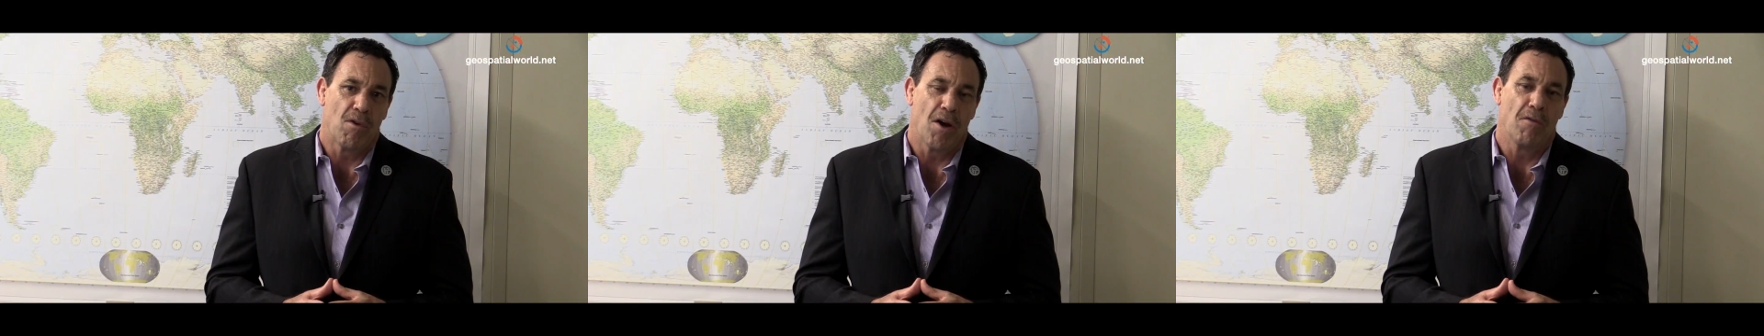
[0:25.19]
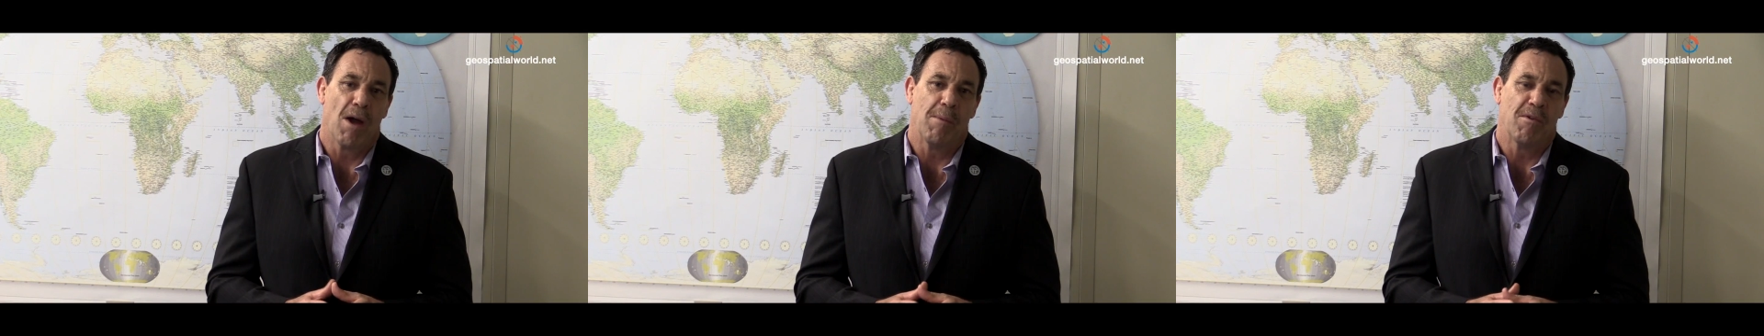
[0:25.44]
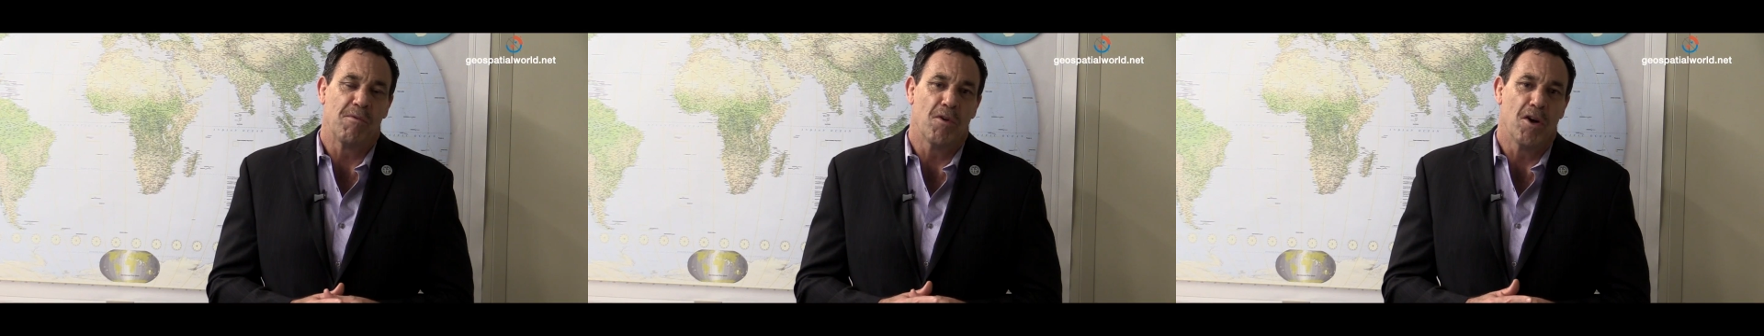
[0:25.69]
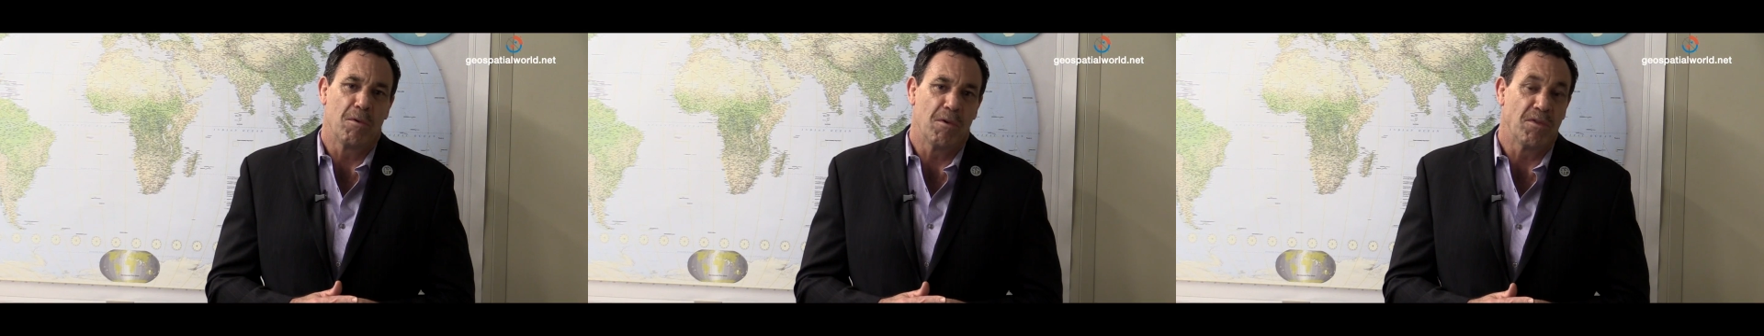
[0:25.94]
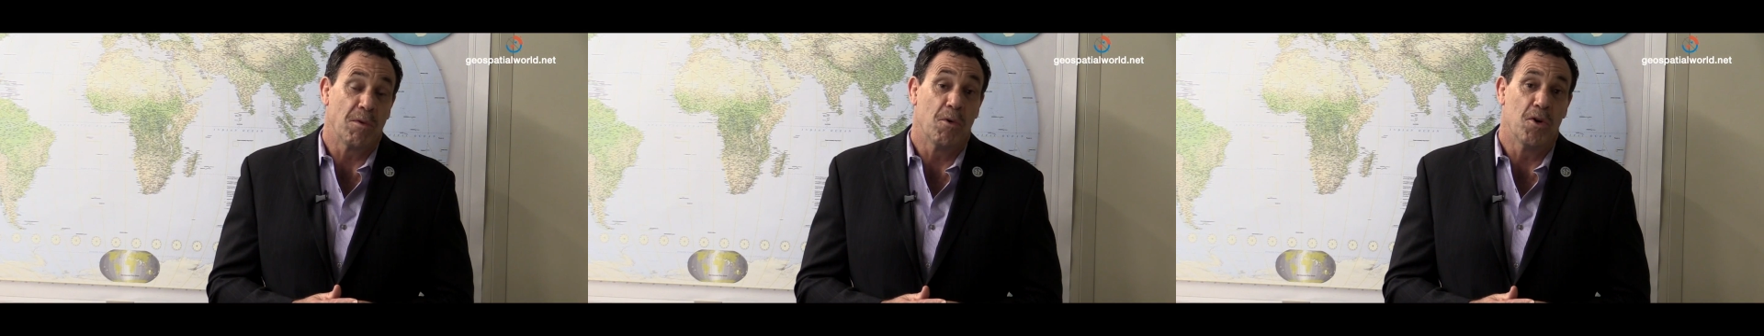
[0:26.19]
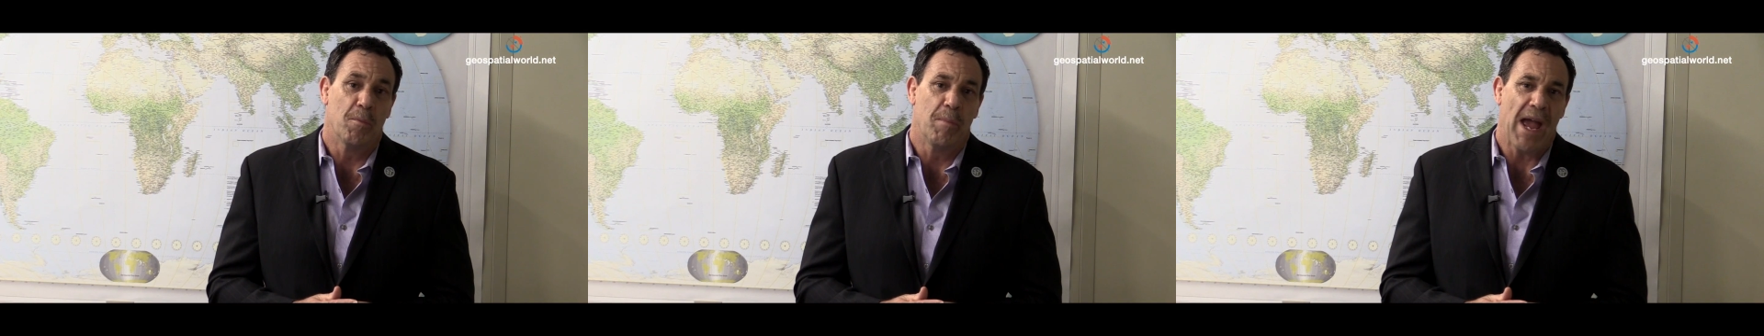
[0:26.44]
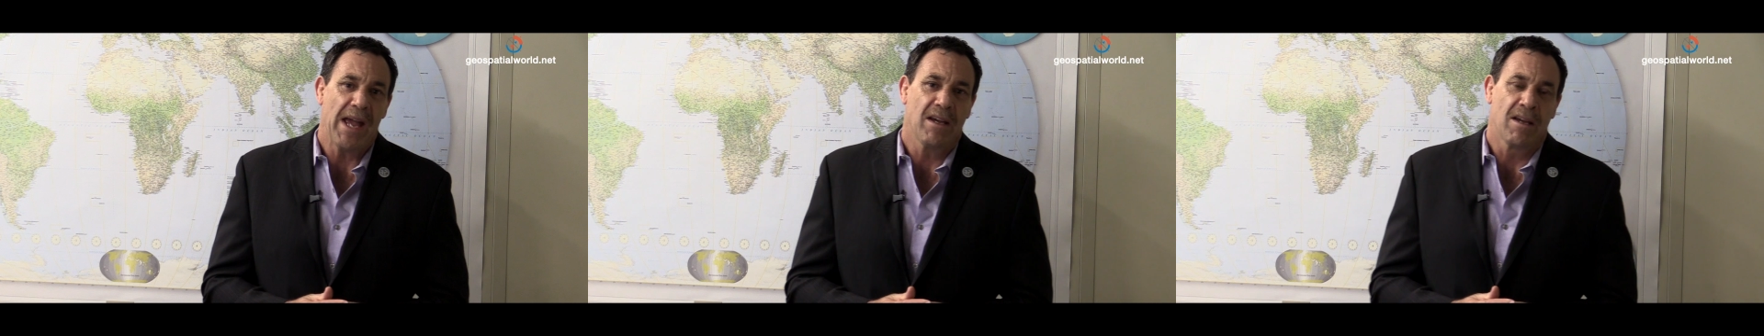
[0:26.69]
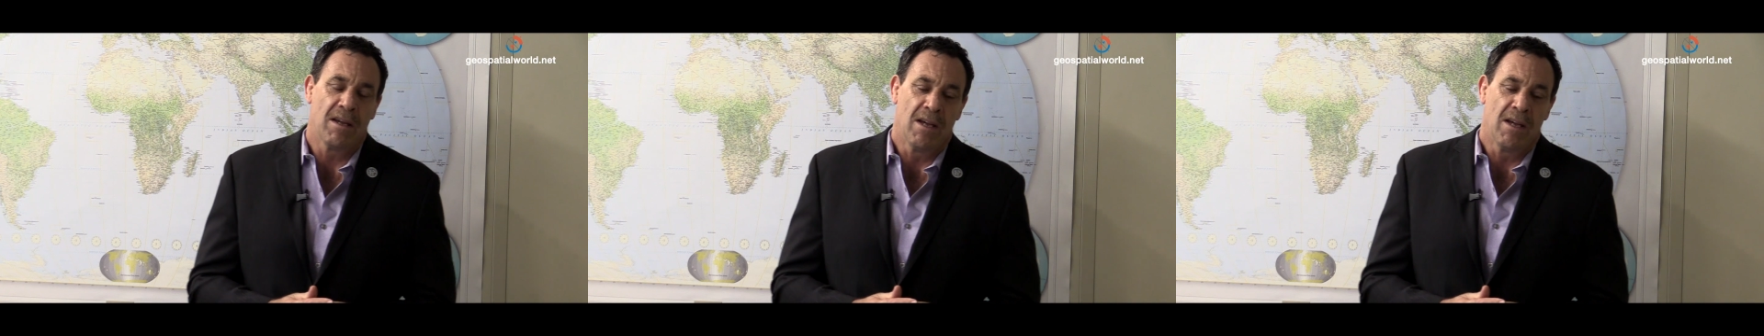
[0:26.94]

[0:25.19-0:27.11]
program of work with the World Bank